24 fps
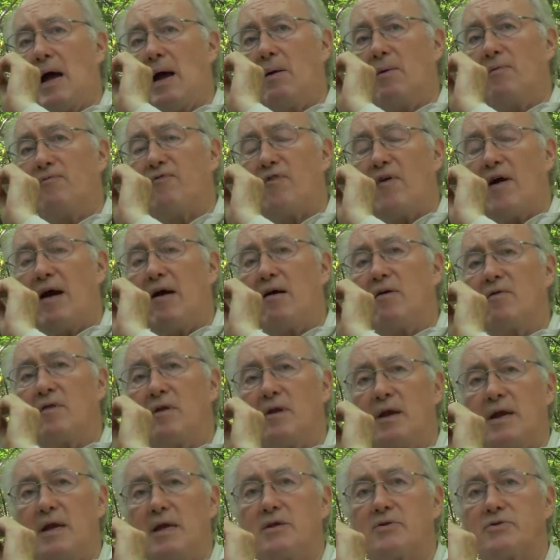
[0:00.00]
I fire
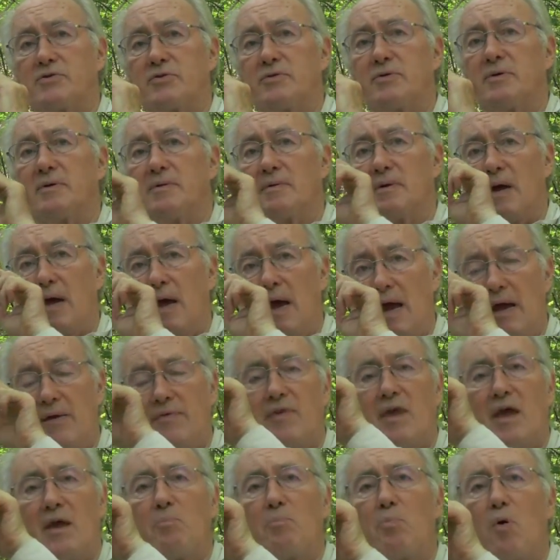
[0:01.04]
the laser
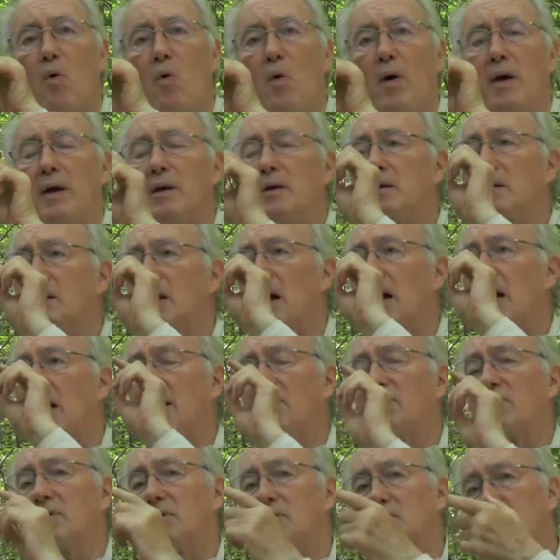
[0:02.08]
at that point.
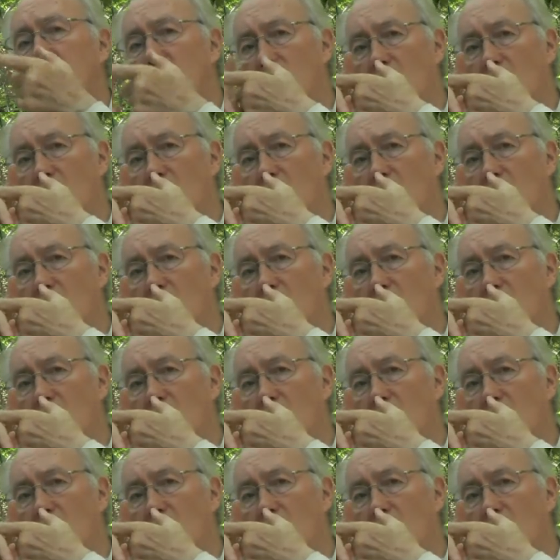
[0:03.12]
I have a